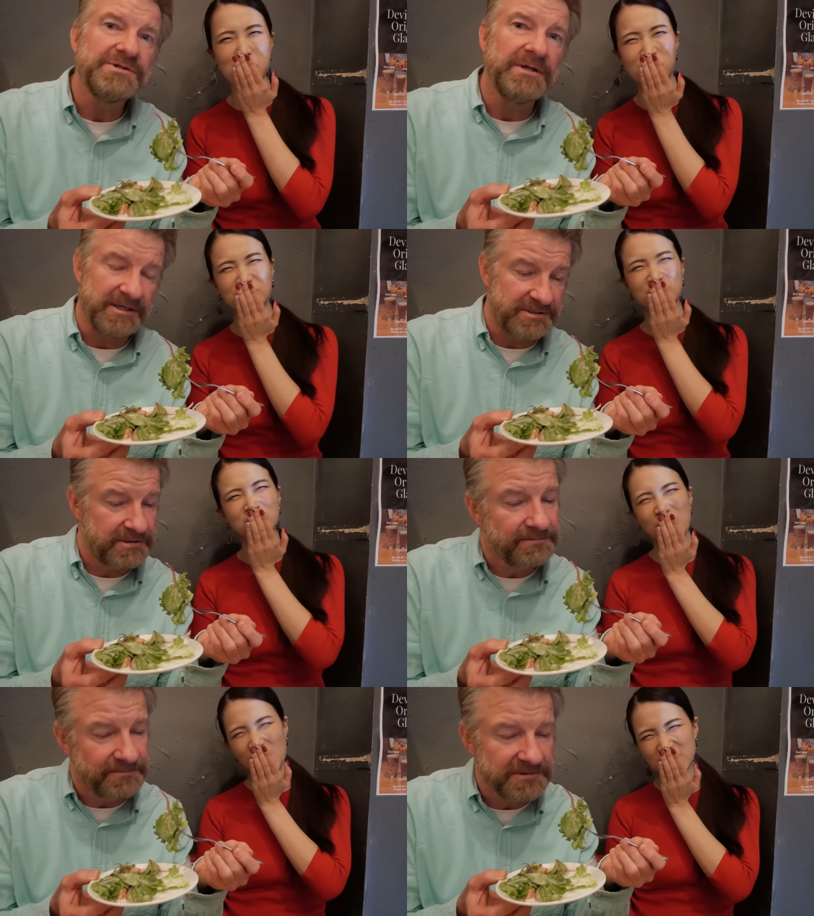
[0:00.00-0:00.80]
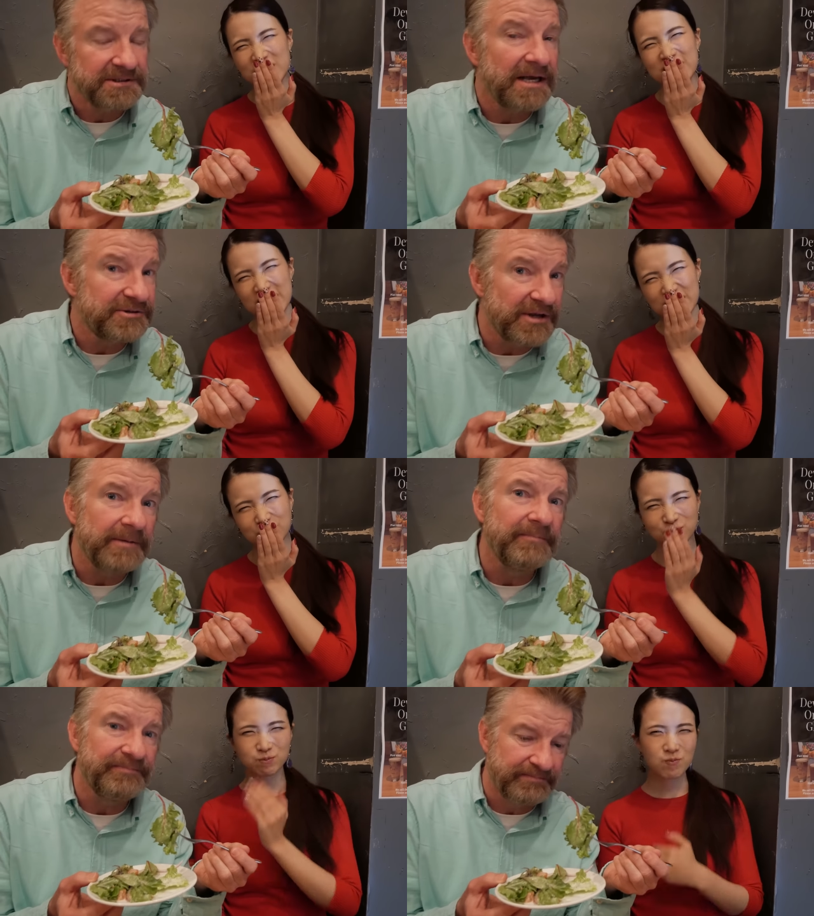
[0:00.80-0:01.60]
Speaker 1: it is. Tasty.
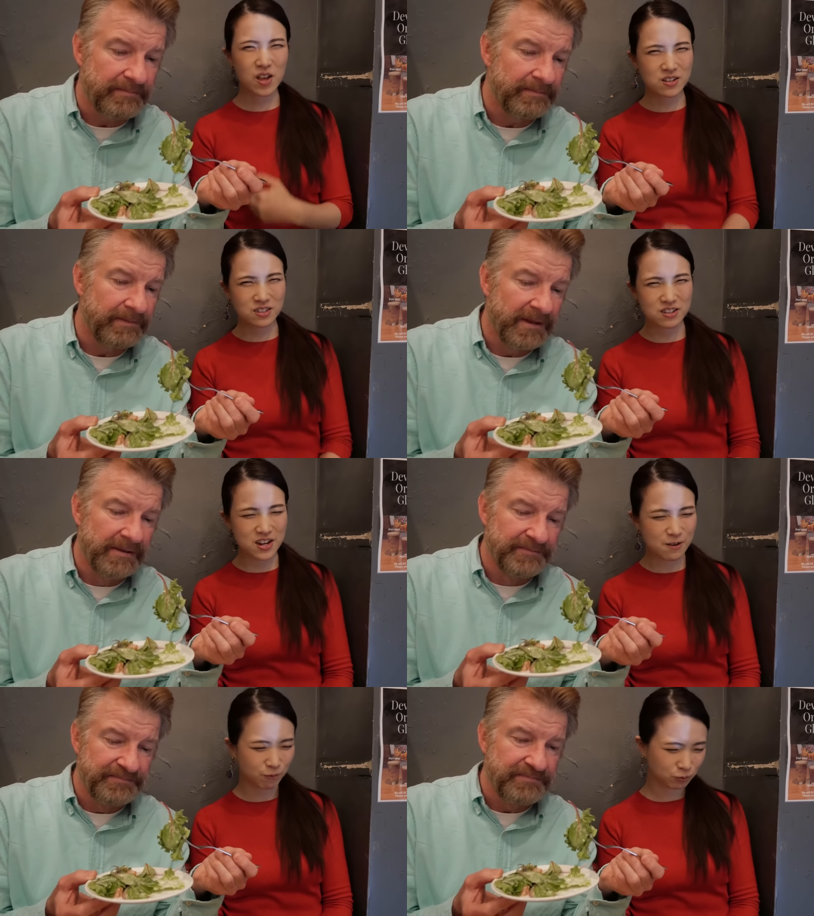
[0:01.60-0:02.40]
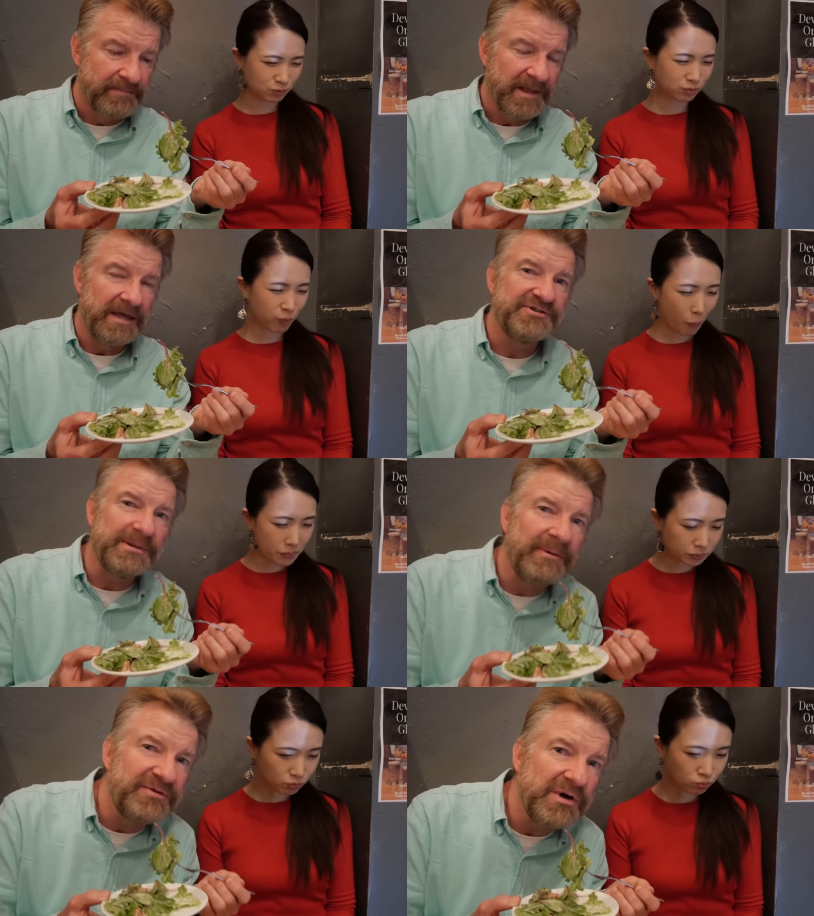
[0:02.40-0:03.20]
And
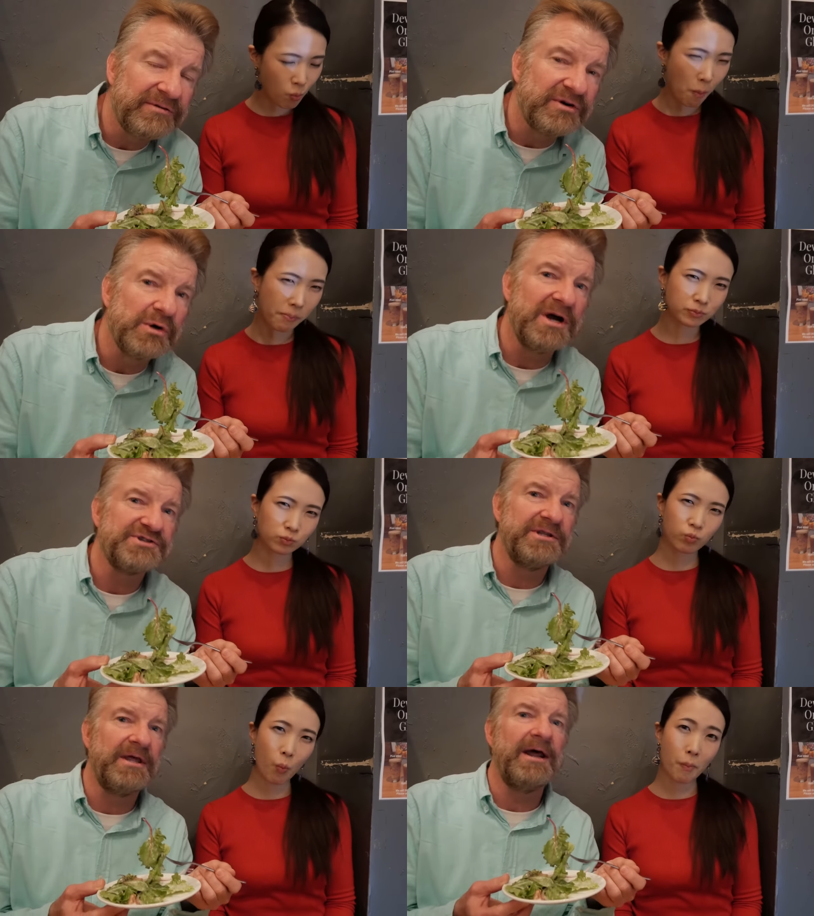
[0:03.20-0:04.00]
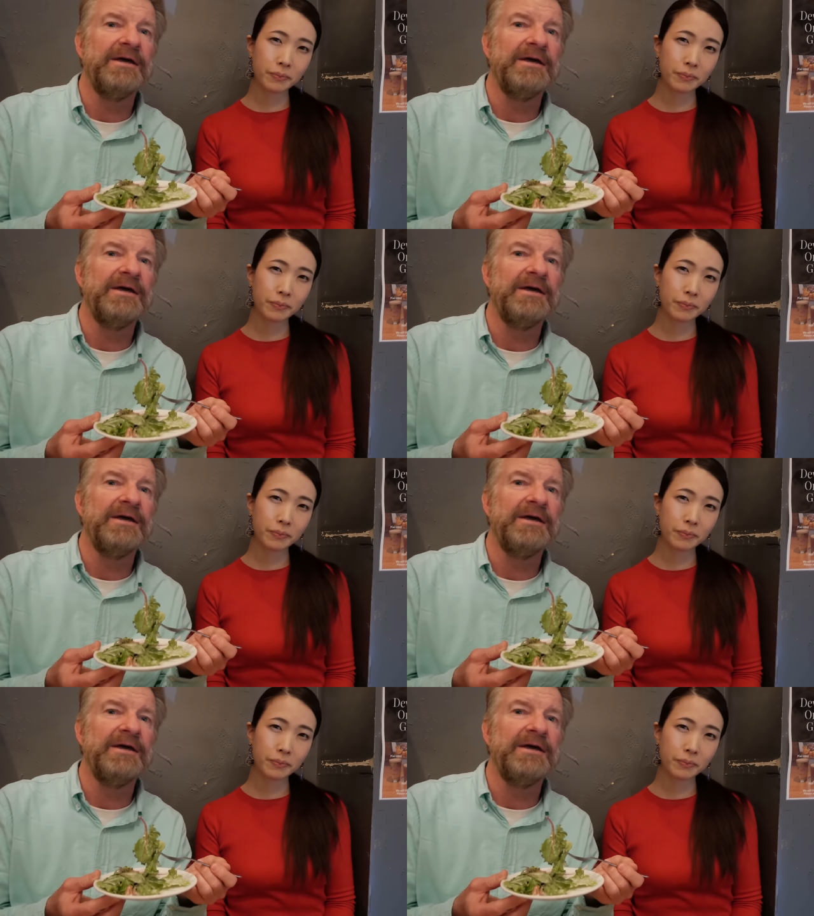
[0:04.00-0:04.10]
some of you have requested that